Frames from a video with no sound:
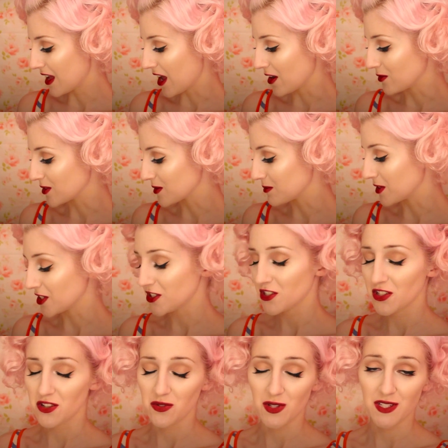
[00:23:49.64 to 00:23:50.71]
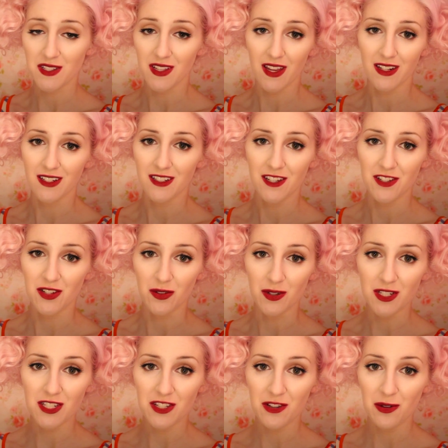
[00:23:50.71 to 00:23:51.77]
I was much too excited to show
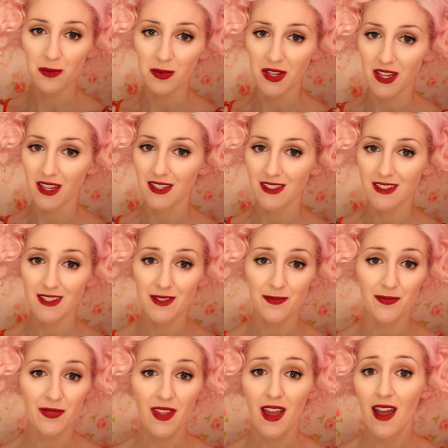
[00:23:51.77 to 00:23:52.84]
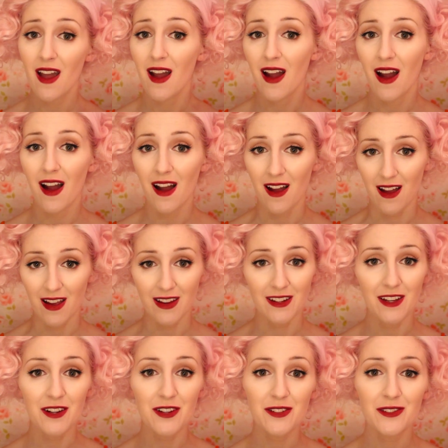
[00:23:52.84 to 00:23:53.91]
it to you because I
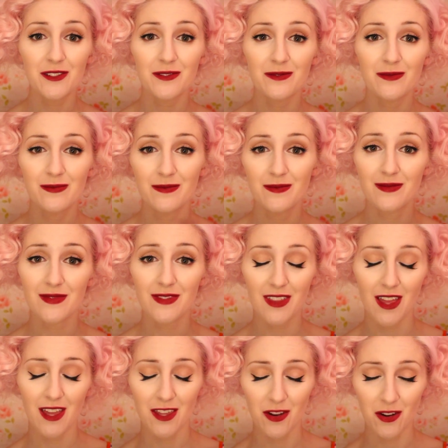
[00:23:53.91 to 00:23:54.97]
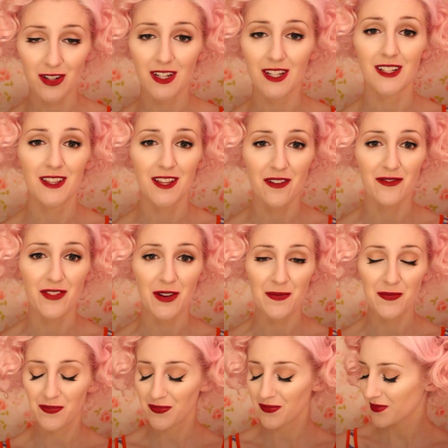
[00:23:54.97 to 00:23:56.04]
know that you're gonna love
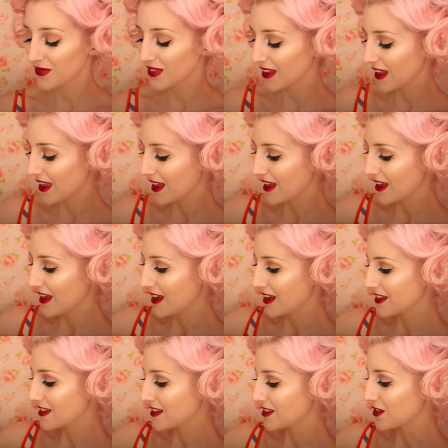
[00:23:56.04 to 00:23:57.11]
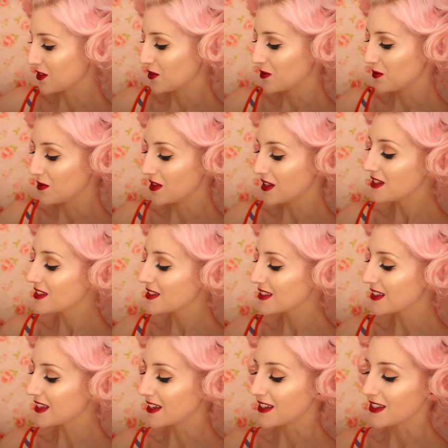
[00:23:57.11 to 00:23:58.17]
it. So
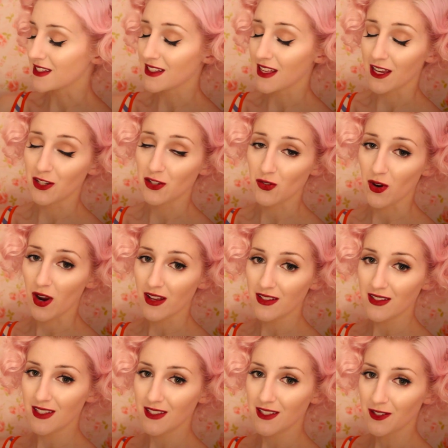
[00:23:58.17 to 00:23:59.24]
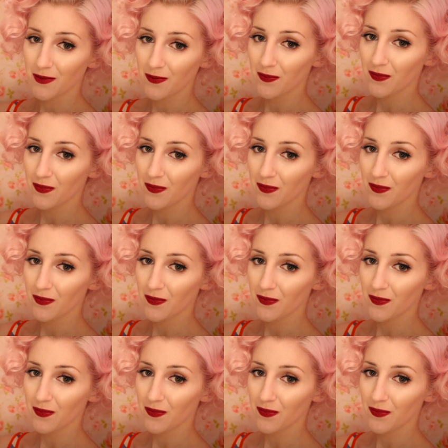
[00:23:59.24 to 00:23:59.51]
this is a dress.